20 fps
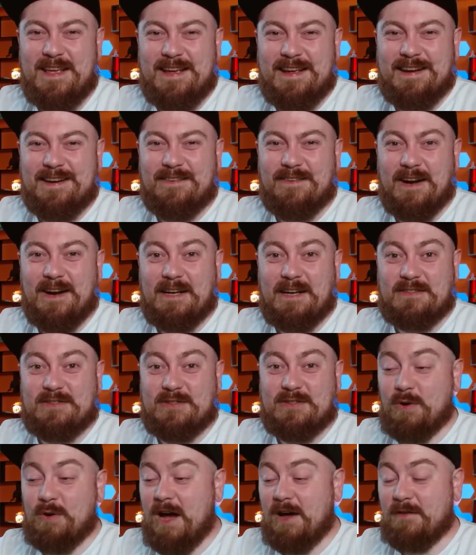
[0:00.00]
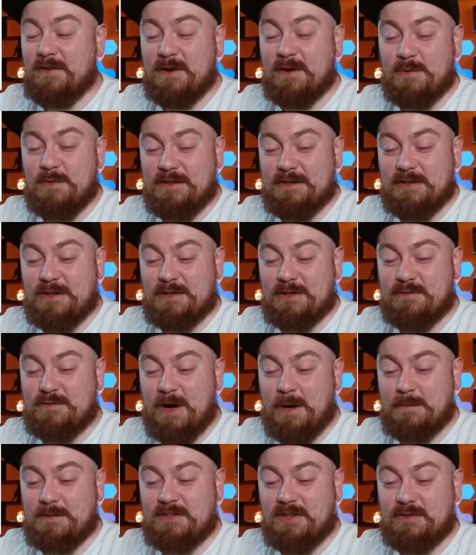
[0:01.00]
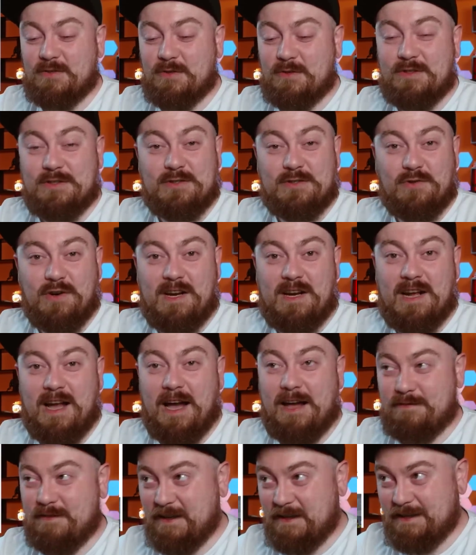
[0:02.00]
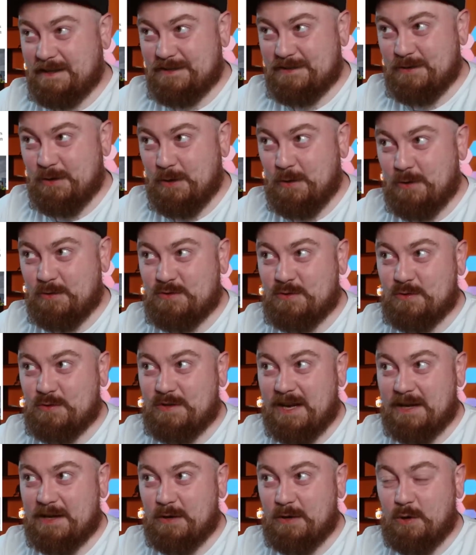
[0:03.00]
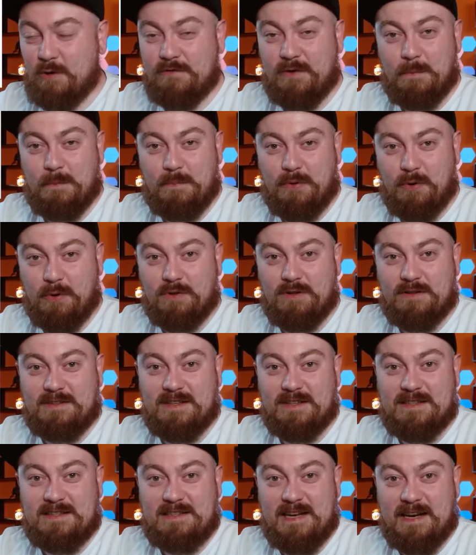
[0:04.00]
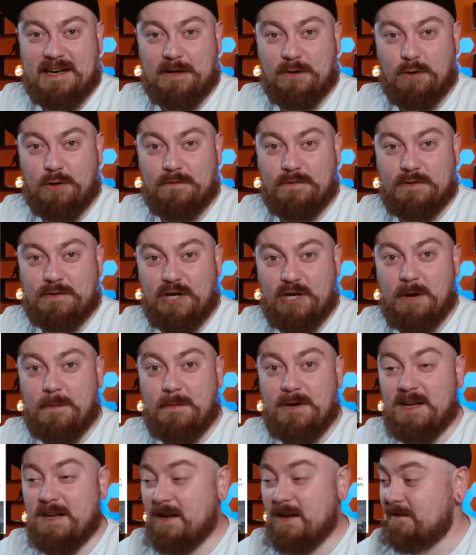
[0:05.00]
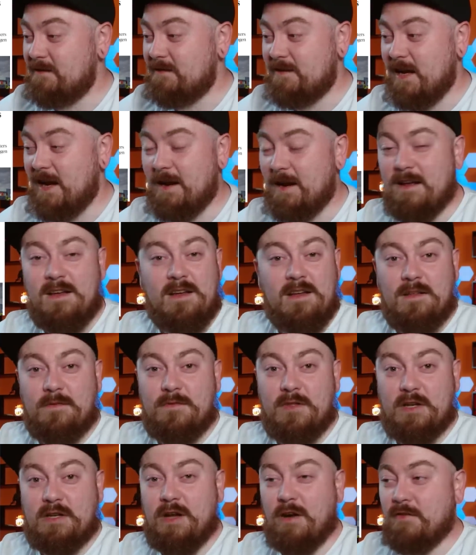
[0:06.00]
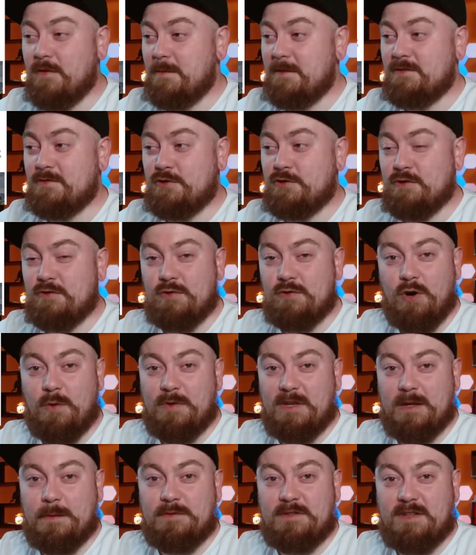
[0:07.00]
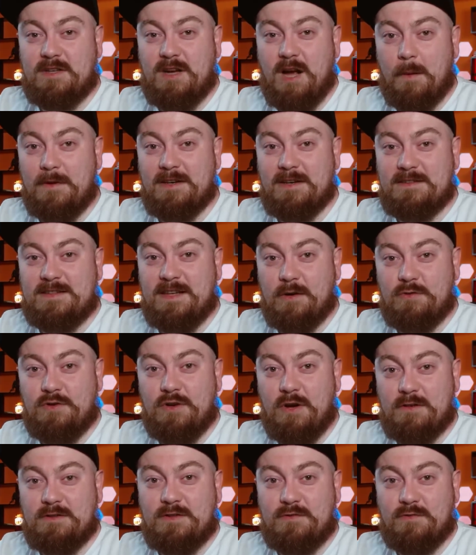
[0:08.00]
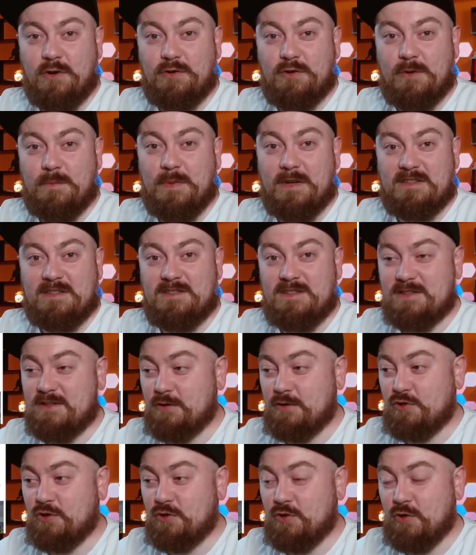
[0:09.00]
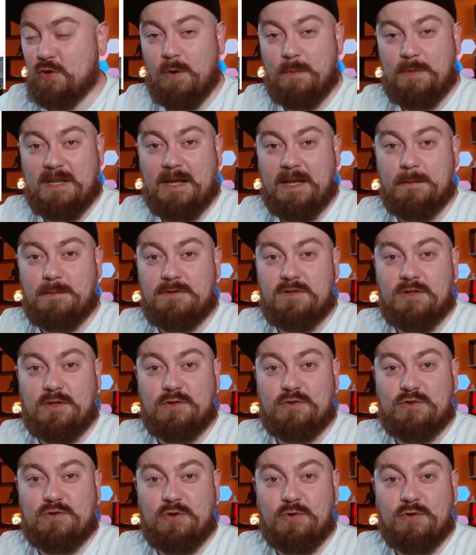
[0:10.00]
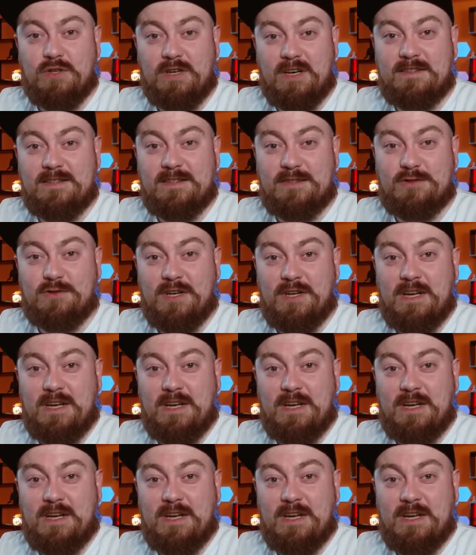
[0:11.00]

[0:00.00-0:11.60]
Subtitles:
Right, so I think what the Dutch farmers are doing is great. I think it's now also kicking off in Poland and it's kicking off in Germany, and yeah, The government should not be able to come in and tell you how to run your business. It should not be able to control your industry.